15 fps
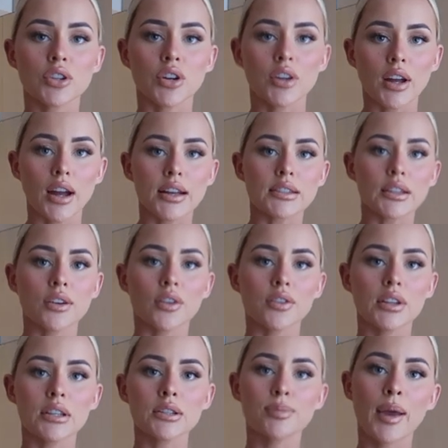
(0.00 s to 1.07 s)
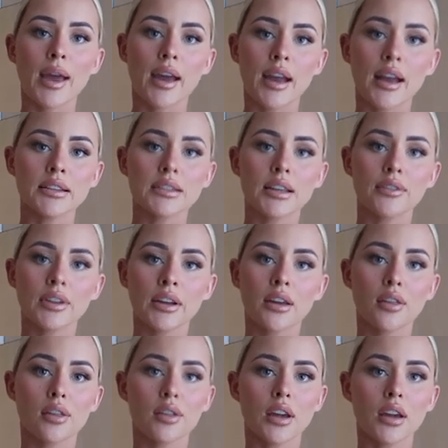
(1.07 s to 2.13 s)
show you guys, I got these pants. They have like
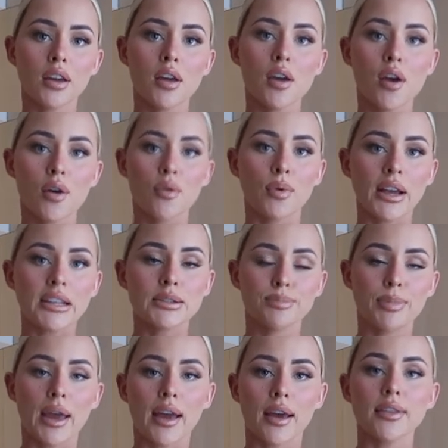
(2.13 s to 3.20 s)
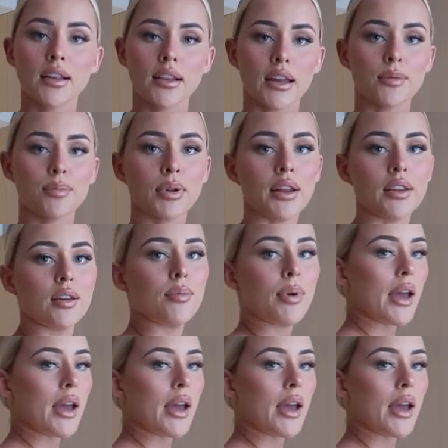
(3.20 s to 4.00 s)
a thick waistband, they're like pleather